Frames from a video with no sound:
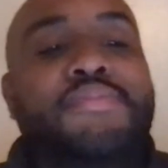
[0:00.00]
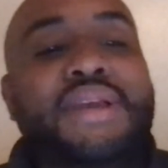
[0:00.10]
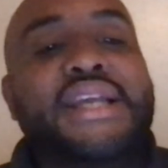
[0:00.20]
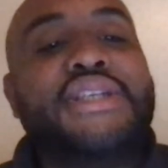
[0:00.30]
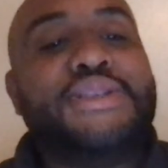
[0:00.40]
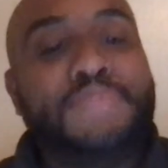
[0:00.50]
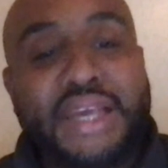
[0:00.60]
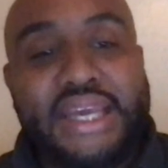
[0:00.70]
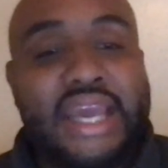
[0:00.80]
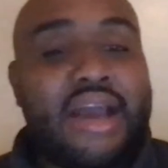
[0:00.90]
be
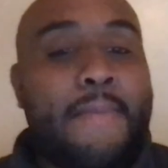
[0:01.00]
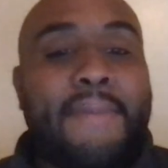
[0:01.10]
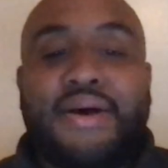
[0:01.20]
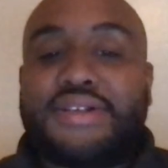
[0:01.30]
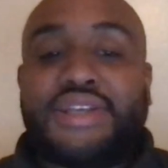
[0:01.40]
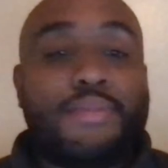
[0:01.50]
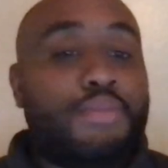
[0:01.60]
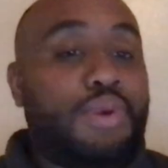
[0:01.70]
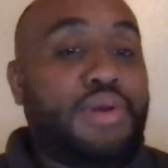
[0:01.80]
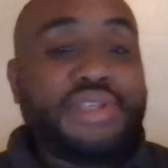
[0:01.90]
speaking about something
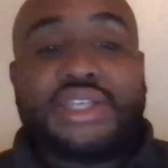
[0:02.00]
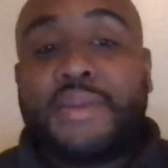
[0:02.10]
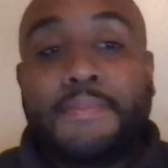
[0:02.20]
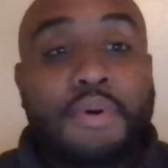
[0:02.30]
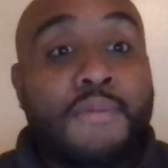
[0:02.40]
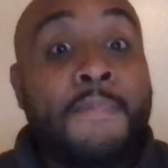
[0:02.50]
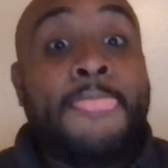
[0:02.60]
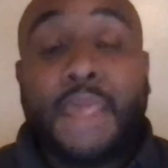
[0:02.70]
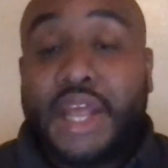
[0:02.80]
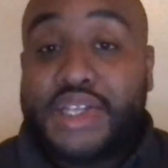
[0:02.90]
real simple.
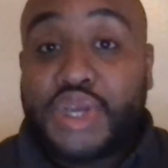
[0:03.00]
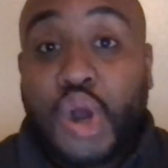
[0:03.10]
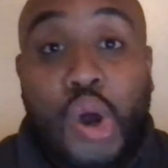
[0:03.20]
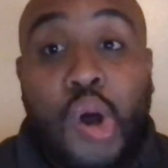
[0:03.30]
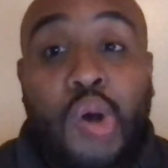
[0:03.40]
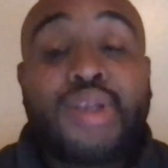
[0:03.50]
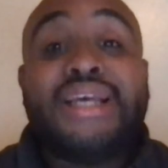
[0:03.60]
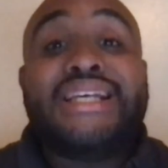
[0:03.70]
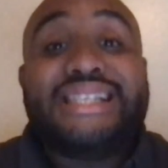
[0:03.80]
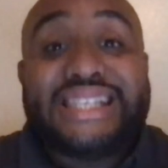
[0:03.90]
It's called
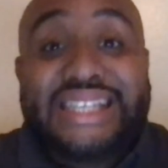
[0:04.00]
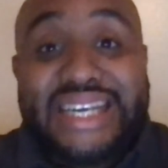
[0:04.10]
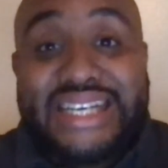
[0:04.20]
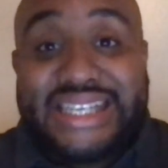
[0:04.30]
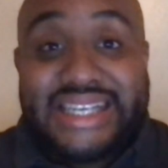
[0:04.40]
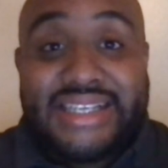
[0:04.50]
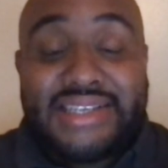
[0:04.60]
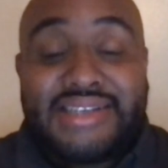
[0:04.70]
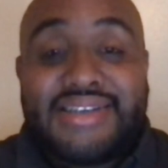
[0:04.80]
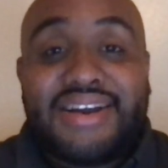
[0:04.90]

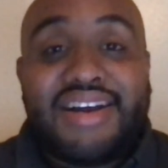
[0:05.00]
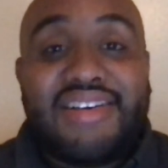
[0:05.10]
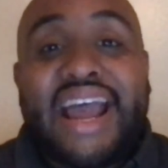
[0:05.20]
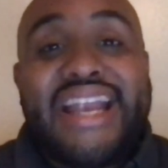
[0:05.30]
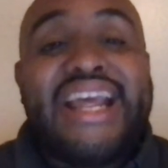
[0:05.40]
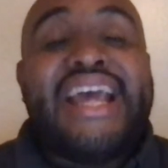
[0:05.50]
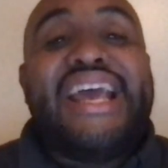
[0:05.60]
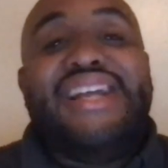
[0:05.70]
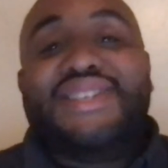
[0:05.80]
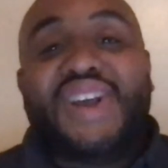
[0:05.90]
seasons. All right.
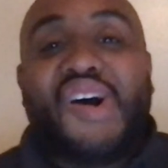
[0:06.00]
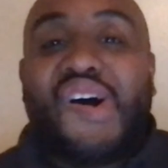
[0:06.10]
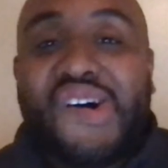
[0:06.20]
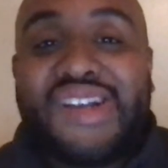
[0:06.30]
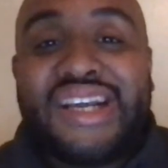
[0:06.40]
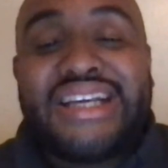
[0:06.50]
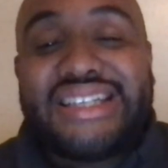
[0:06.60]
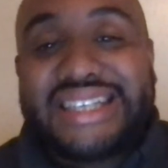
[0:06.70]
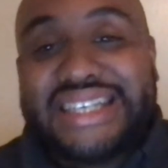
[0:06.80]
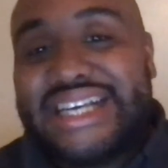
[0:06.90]
It's called
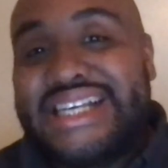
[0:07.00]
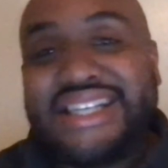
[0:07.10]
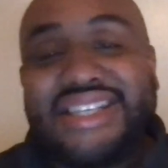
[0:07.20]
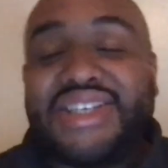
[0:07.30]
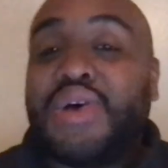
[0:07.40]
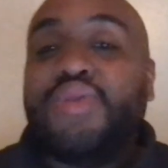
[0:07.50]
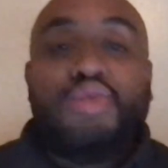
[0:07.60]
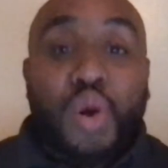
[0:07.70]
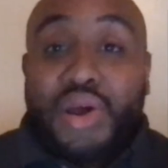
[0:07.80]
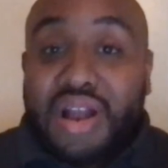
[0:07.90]
seasons. So
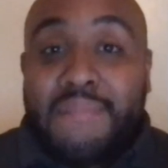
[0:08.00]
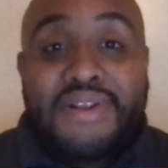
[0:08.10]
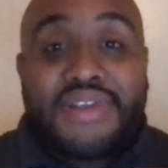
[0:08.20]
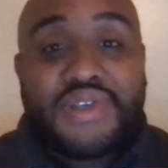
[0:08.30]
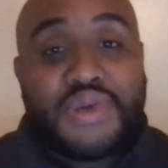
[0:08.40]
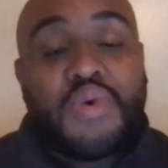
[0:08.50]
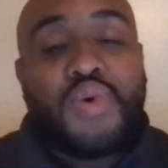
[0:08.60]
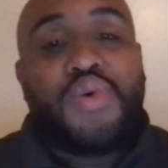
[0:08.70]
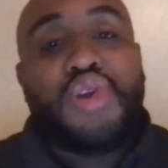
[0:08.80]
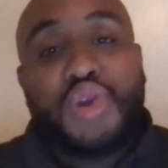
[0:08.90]
growing up in
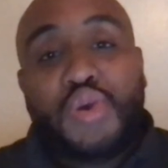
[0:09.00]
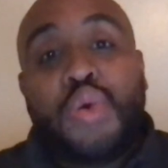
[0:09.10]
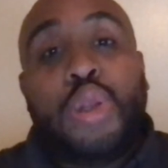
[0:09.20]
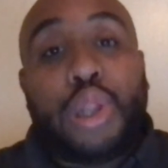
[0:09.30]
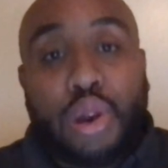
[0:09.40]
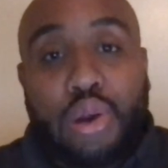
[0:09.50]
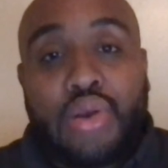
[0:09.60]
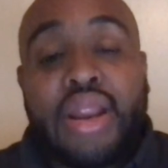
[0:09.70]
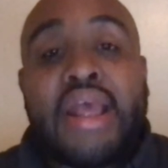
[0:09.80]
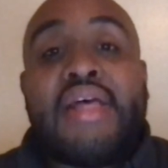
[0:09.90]
school, you
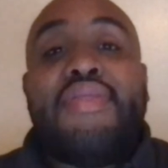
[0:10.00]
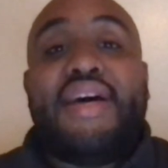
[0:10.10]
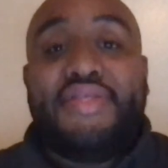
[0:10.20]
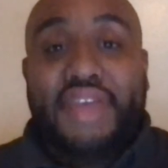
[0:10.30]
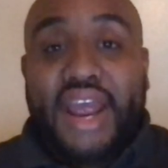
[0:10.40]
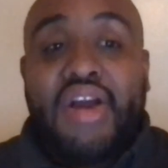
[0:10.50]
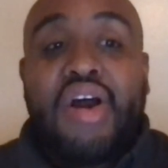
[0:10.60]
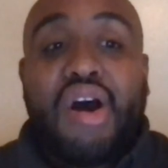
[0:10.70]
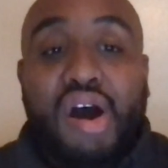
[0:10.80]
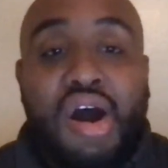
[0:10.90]
learn that
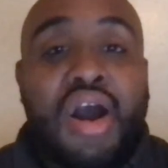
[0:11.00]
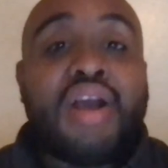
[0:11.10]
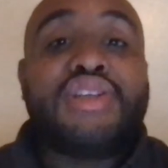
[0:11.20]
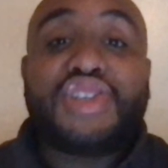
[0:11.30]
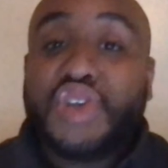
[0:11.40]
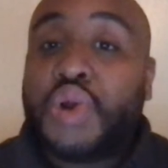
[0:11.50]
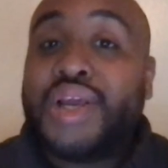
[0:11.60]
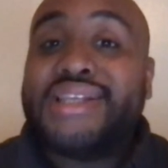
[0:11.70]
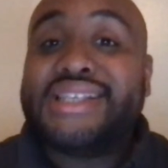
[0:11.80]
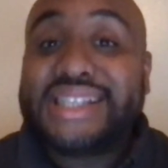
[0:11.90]
there are
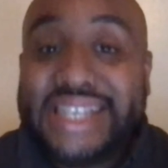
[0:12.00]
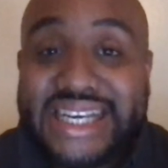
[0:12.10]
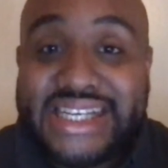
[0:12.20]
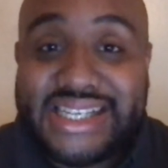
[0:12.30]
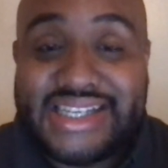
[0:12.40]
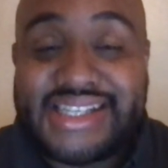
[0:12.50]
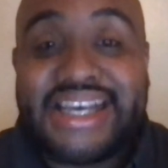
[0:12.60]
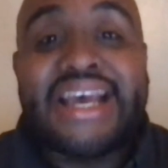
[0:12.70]
certain seasons